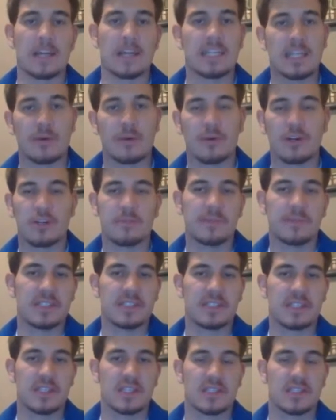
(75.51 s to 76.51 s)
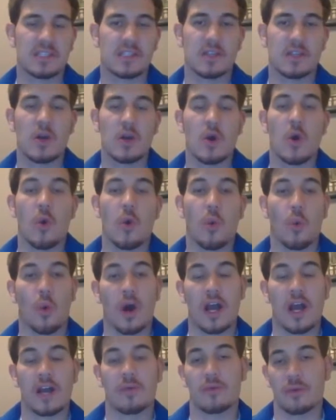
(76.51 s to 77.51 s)
Now we're going to be discussing
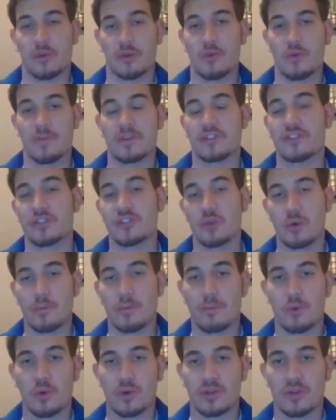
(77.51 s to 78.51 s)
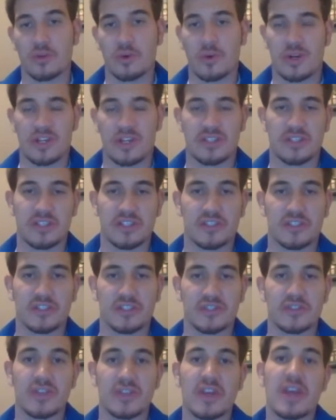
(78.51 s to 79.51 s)
why recruitment is so important to
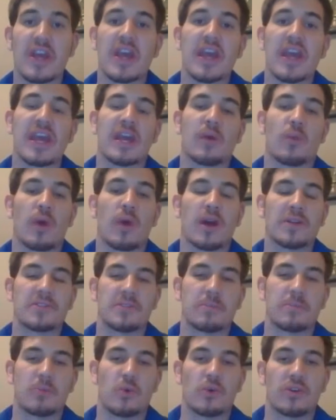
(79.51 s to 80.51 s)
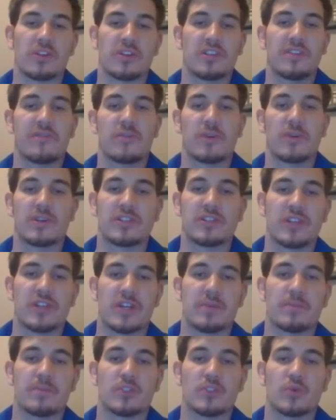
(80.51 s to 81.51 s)
organizations and why it's important to differentiate
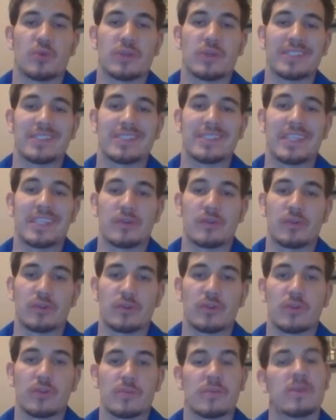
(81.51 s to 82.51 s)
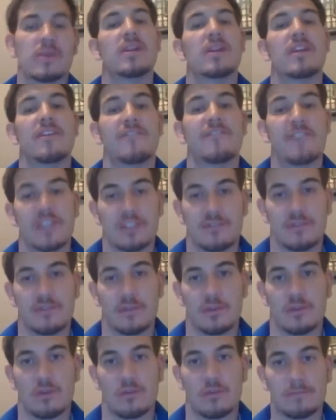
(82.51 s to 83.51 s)
between standard recruitment and effective
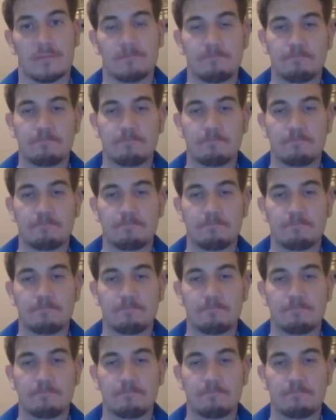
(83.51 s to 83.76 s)
recruitment.